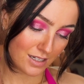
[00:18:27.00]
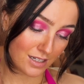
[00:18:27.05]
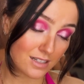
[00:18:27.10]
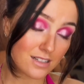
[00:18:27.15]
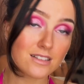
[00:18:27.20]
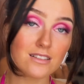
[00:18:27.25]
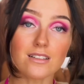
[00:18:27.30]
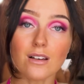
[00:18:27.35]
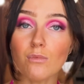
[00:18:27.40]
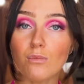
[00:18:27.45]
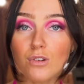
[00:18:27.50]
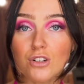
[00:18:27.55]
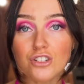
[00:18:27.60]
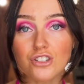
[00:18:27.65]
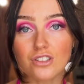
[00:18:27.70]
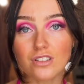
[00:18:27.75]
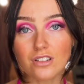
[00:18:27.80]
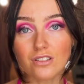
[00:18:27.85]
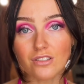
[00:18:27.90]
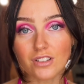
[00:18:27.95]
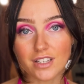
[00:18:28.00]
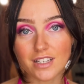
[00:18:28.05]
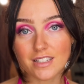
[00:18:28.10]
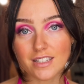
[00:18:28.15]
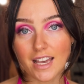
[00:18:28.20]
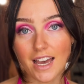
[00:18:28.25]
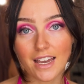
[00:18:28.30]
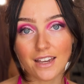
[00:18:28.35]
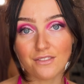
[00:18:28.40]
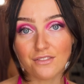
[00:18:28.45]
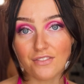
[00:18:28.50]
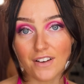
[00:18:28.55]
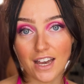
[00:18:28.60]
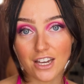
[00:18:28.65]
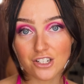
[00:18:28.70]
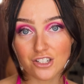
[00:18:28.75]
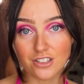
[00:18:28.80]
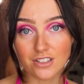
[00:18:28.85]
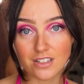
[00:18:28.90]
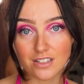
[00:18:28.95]
Someone should have got this guy in
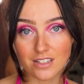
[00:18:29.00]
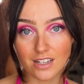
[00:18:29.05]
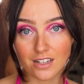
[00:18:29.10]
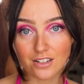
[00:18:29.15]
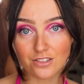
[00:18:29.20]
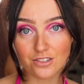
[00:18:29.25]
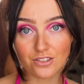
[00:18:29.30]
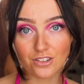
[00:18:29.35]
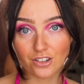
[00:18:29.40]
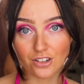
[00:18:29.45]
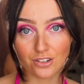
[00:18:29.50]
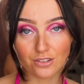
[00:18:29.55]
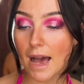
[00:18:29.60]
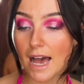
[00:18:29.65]
fashion design school.